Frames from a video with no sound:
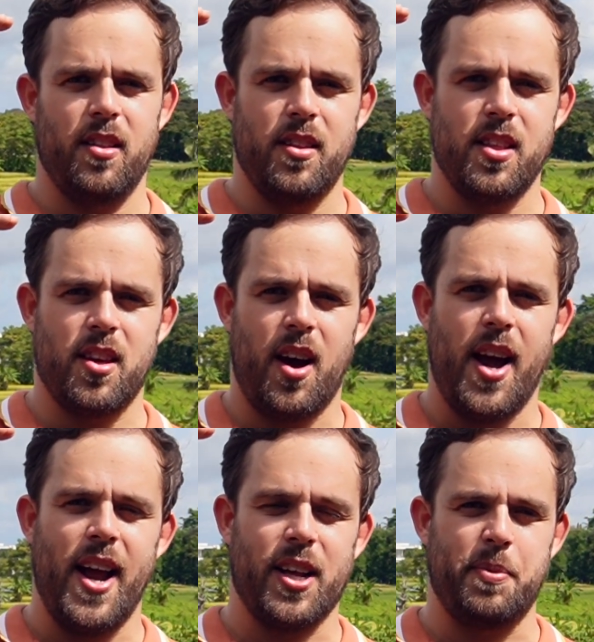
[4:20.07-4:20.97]
this
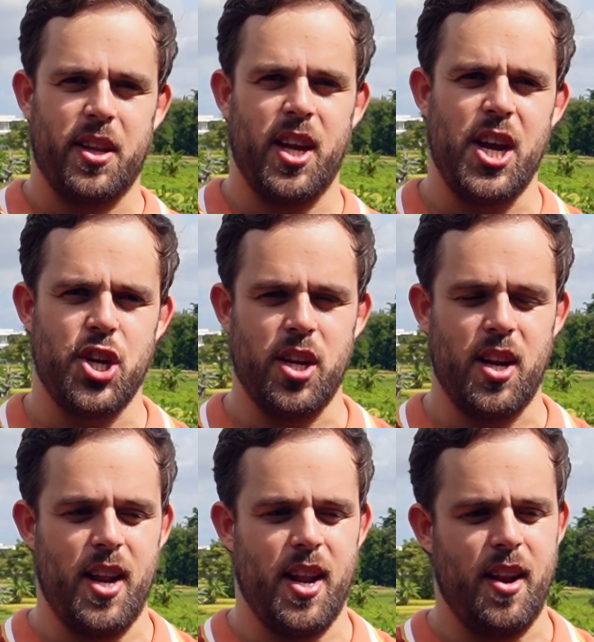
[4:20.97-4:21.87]
high expectation,
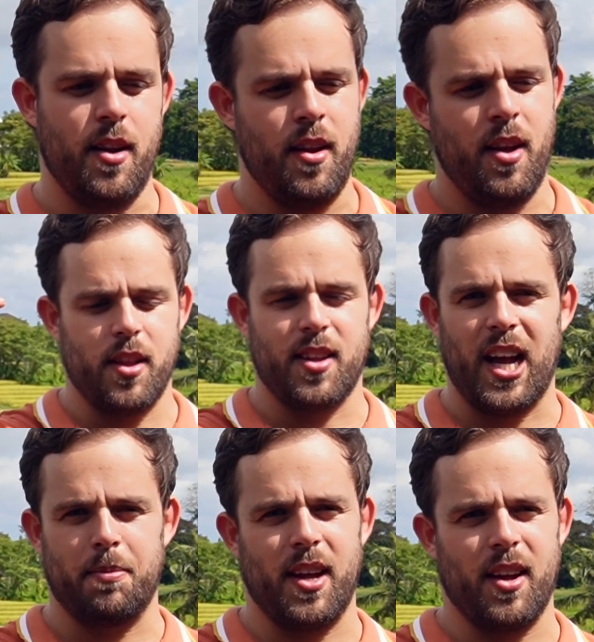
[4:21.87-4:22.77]
and then it
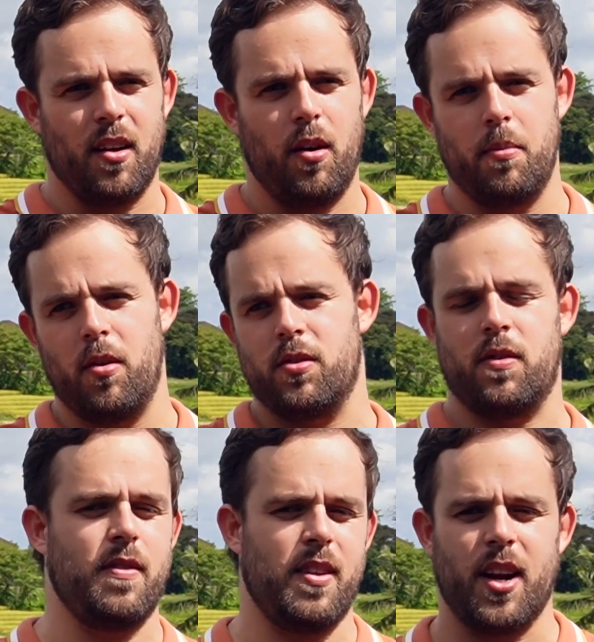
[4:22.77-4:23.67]
takes me almost
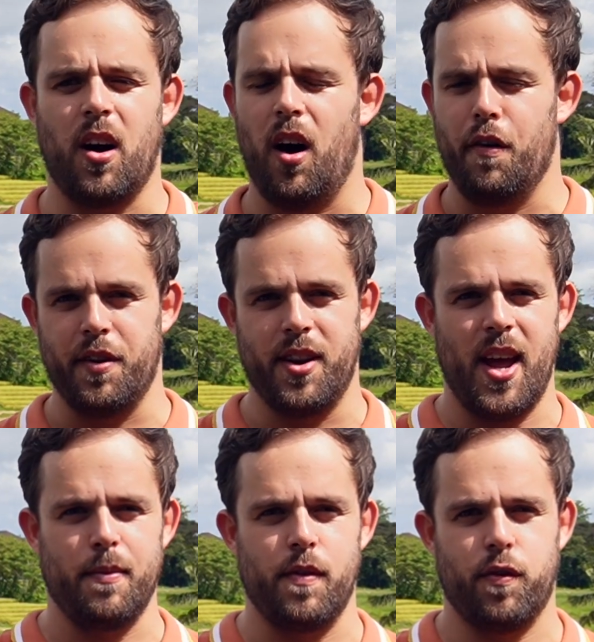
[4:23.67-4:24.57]
like half a
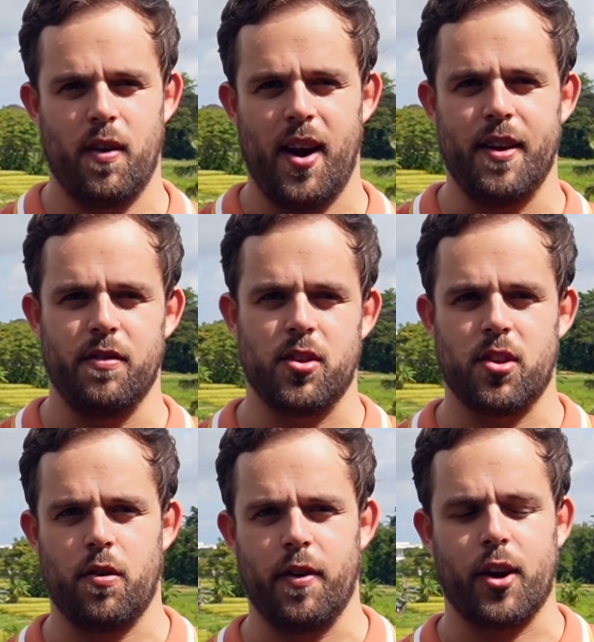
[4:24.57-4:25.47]
day before I even
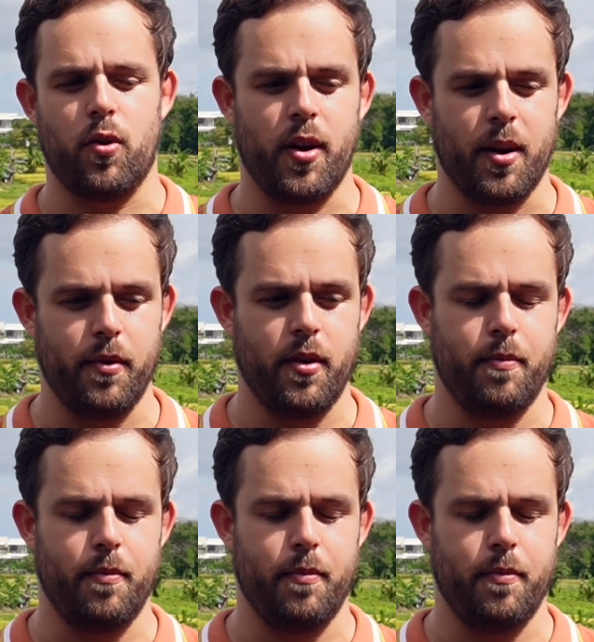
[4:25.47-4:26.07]
start recording,